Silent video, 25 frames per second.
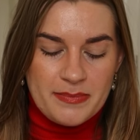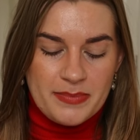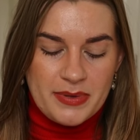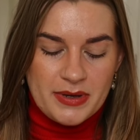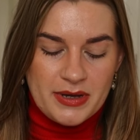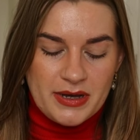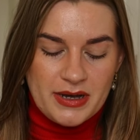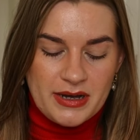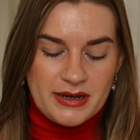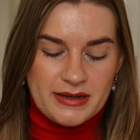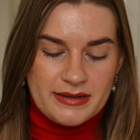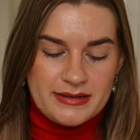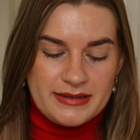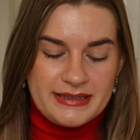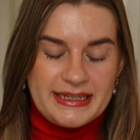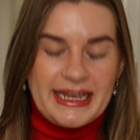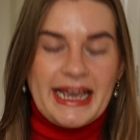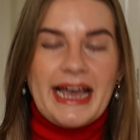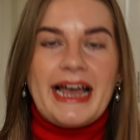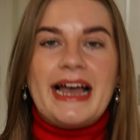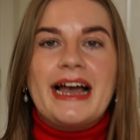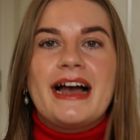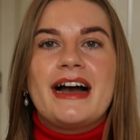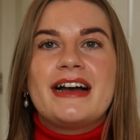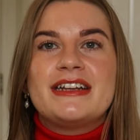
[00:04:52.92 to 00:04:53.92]
But
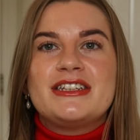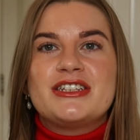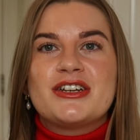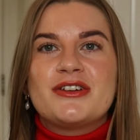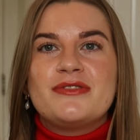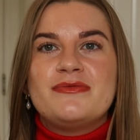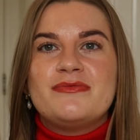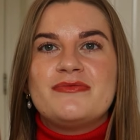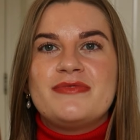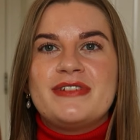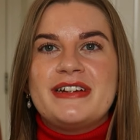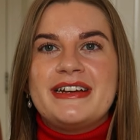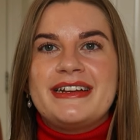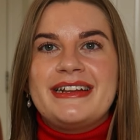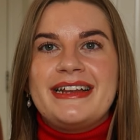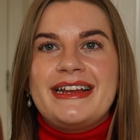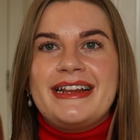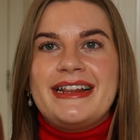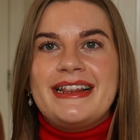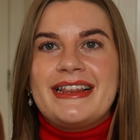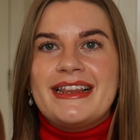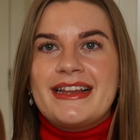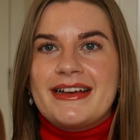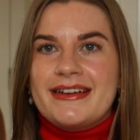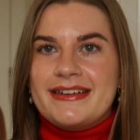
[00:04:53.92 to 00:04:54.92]
yeah, I don't
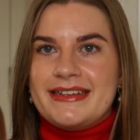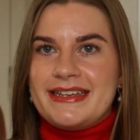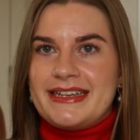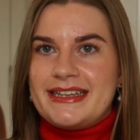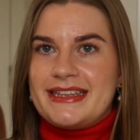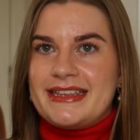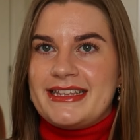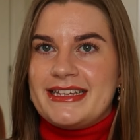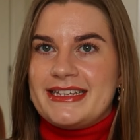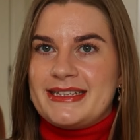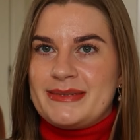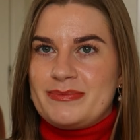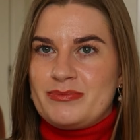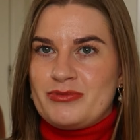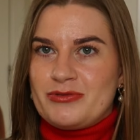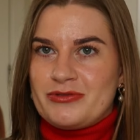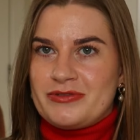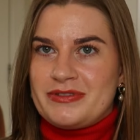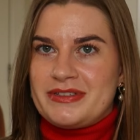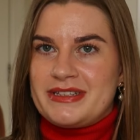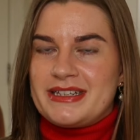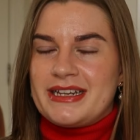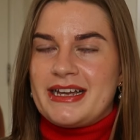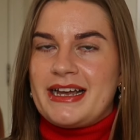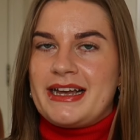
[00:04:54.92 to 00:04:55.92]
really like this
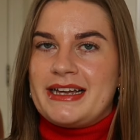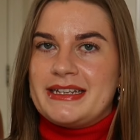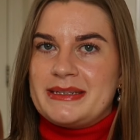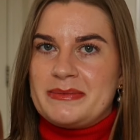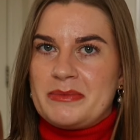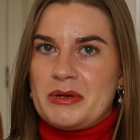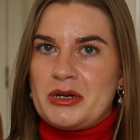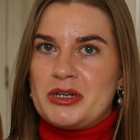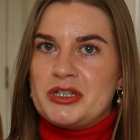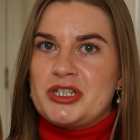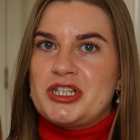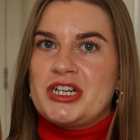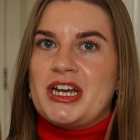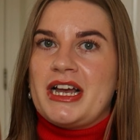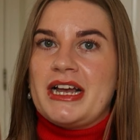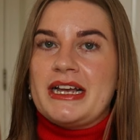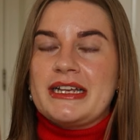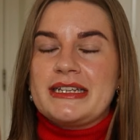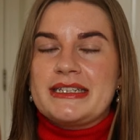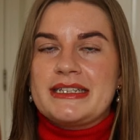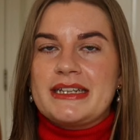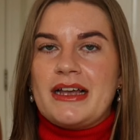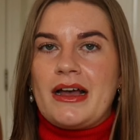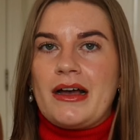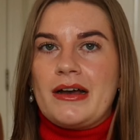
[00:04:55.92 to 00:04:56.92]
bronzer as much
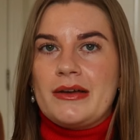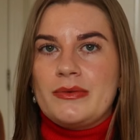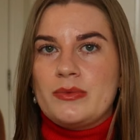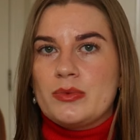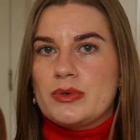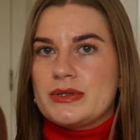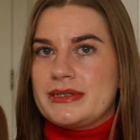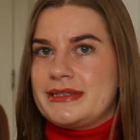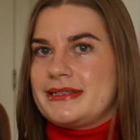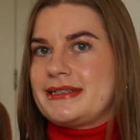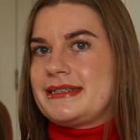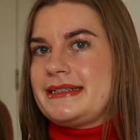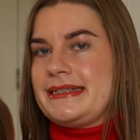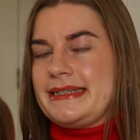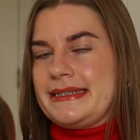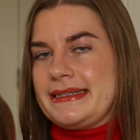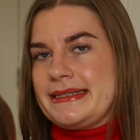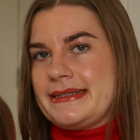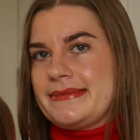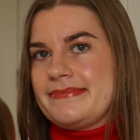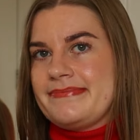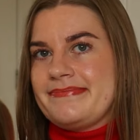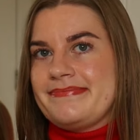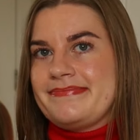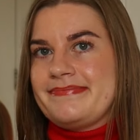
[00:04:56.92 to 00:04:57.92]
as I once
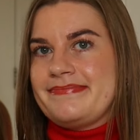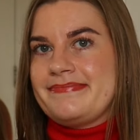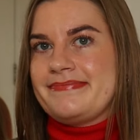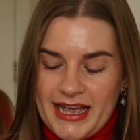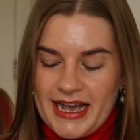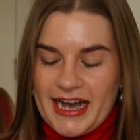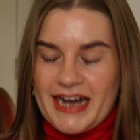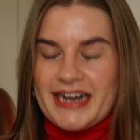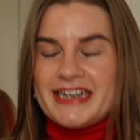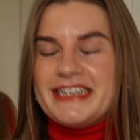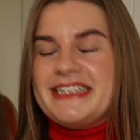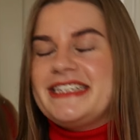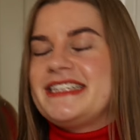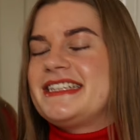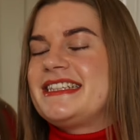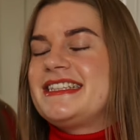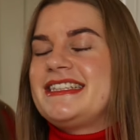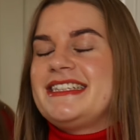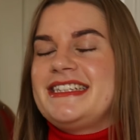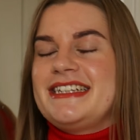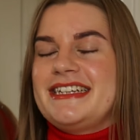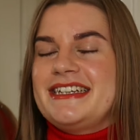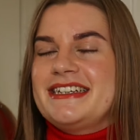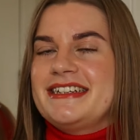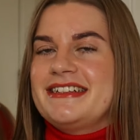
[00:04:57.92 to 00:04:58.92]
did. I
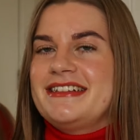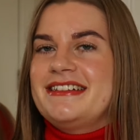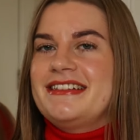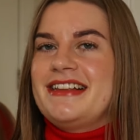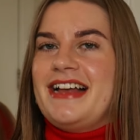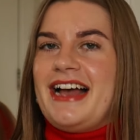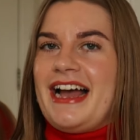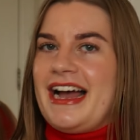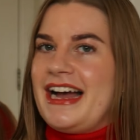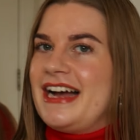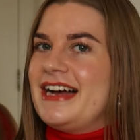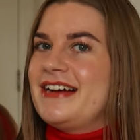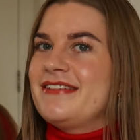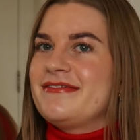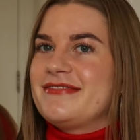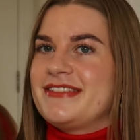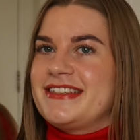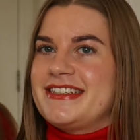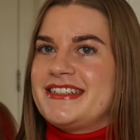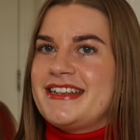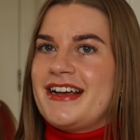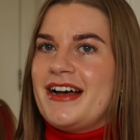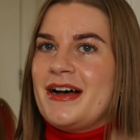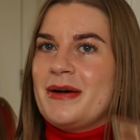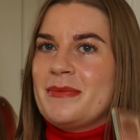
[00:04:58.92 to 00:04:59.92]
still have
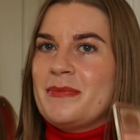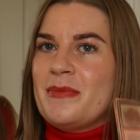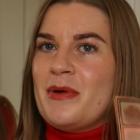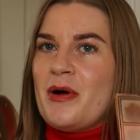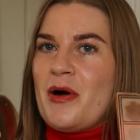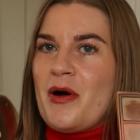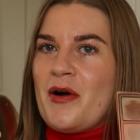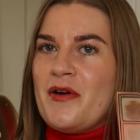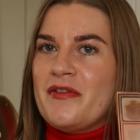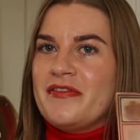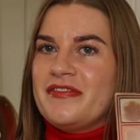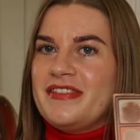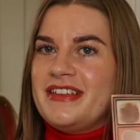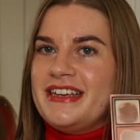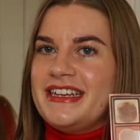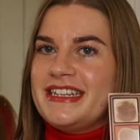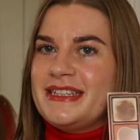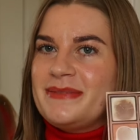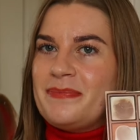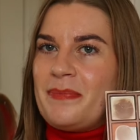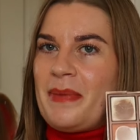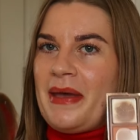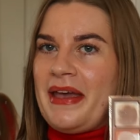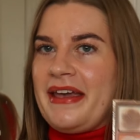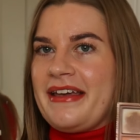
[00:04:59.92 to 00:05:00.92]
some of
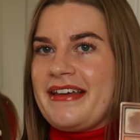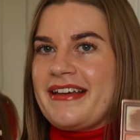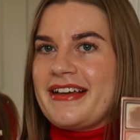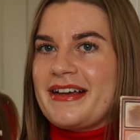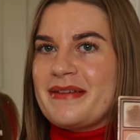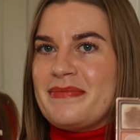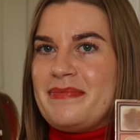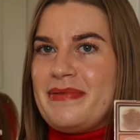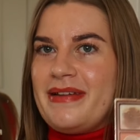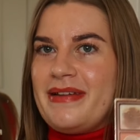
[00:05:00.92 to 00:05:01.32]
this pink